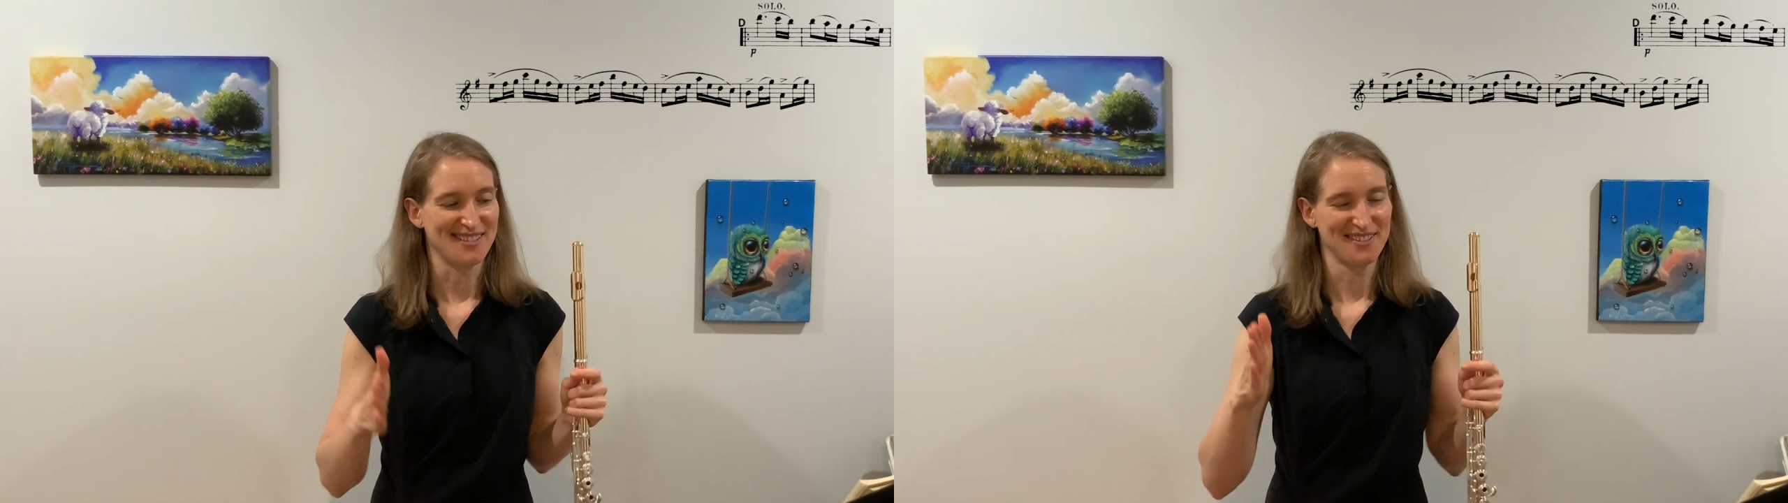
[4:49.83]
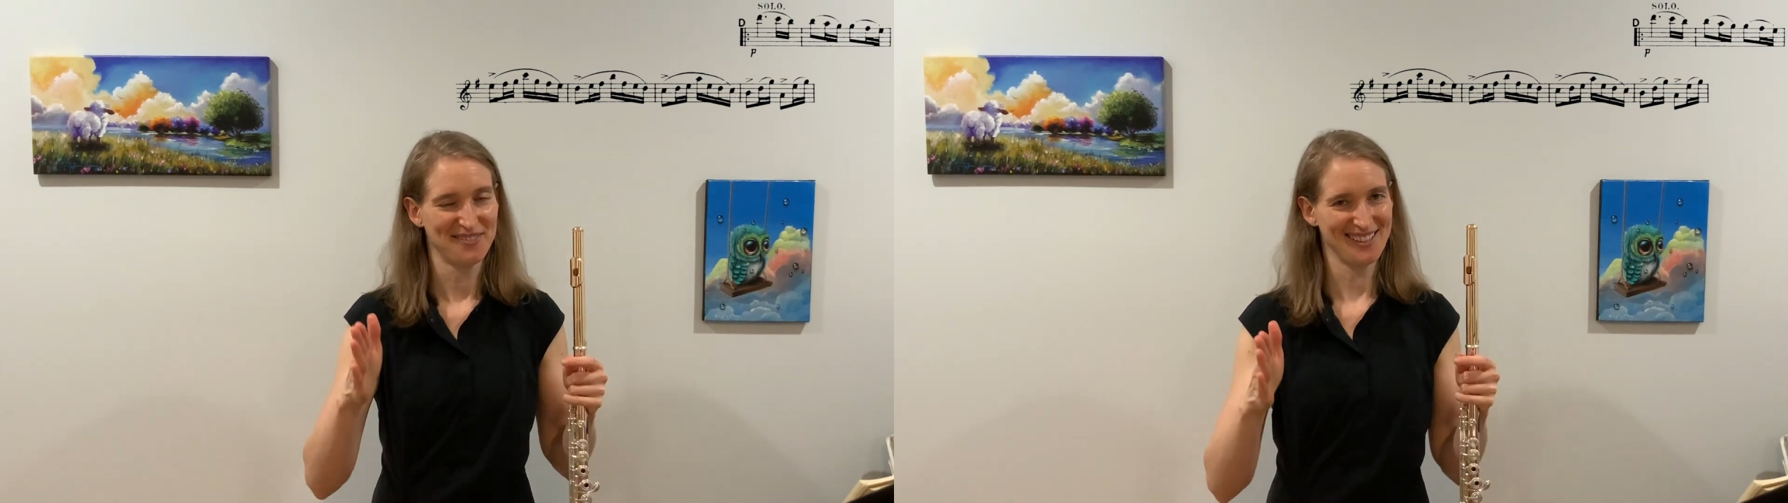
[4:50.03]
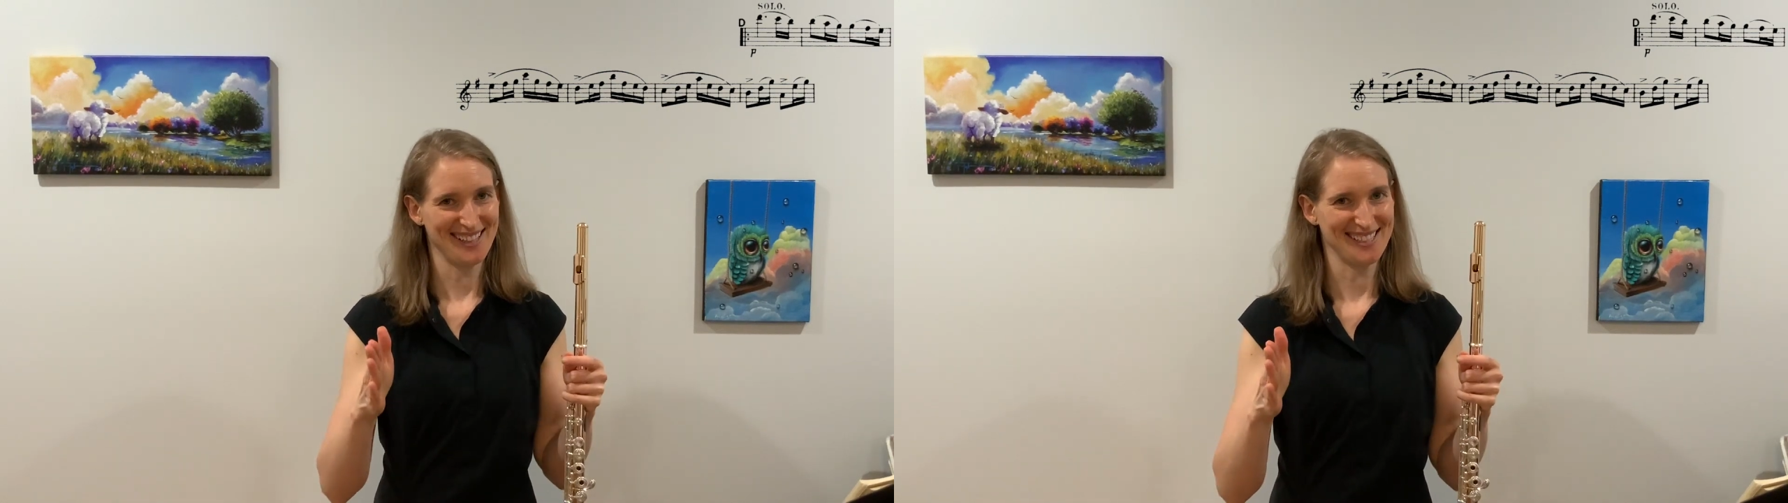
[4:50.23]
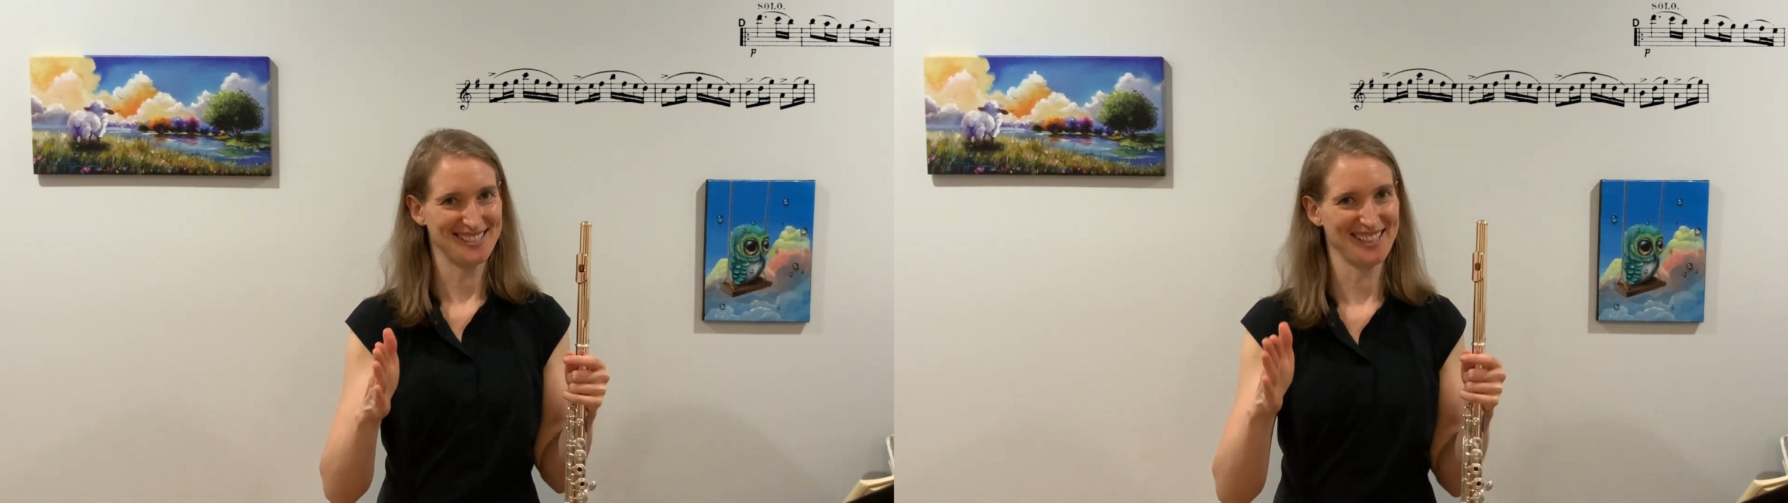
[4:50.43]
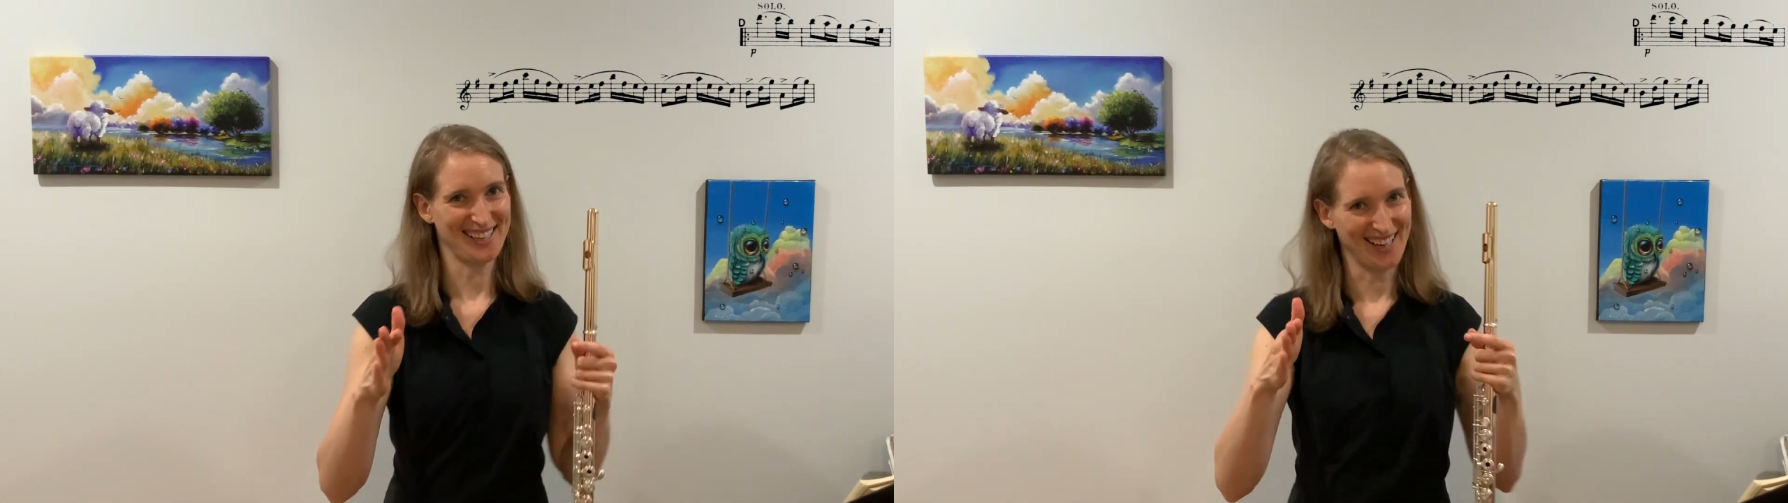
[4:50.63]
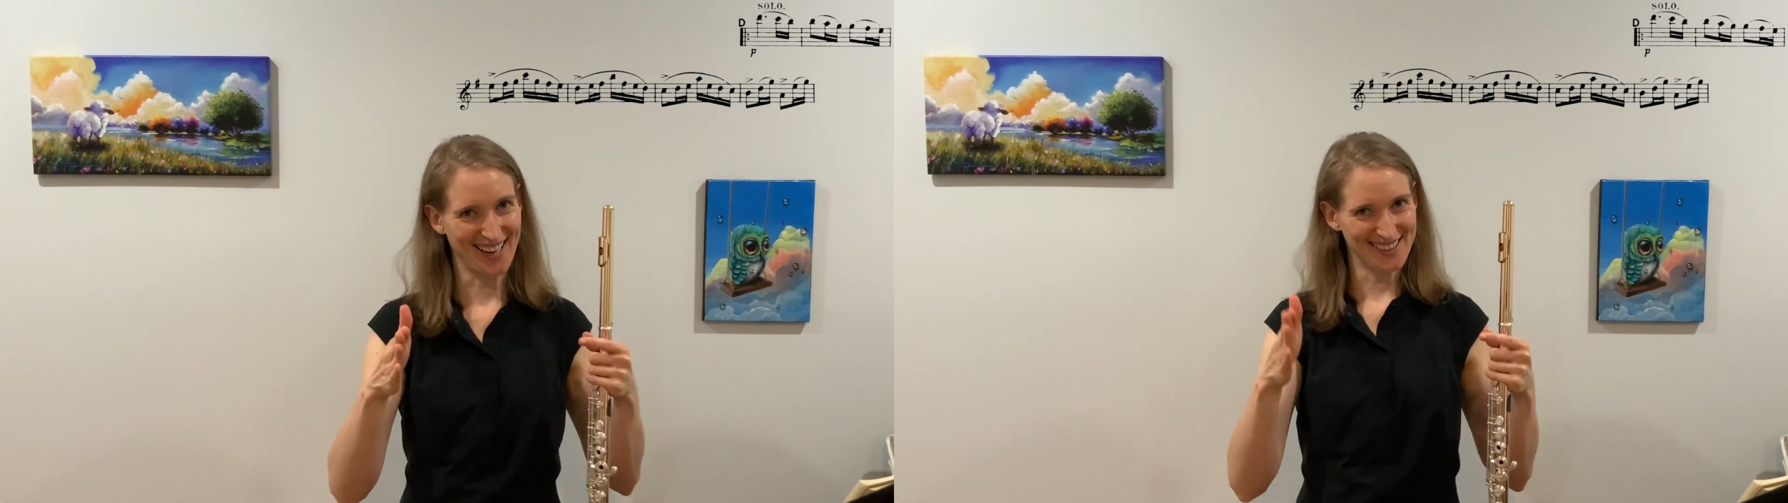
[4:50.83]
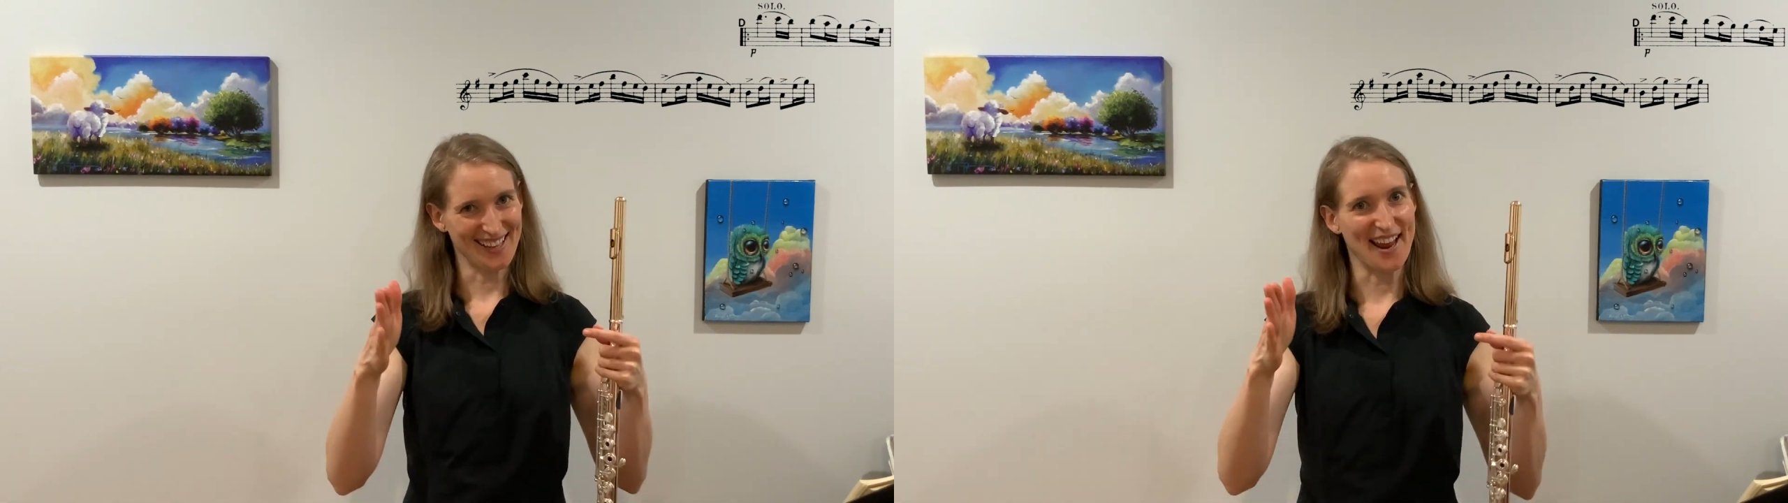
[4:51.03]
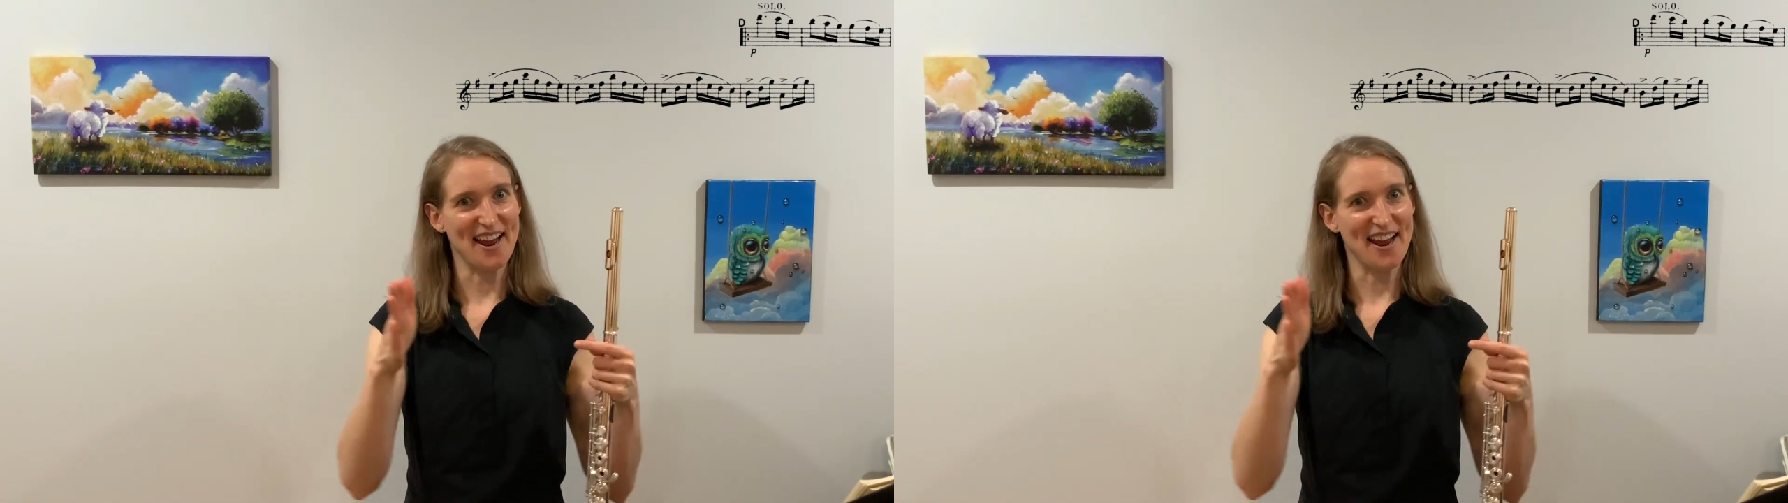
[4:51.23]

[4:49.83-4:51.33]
we like to cut the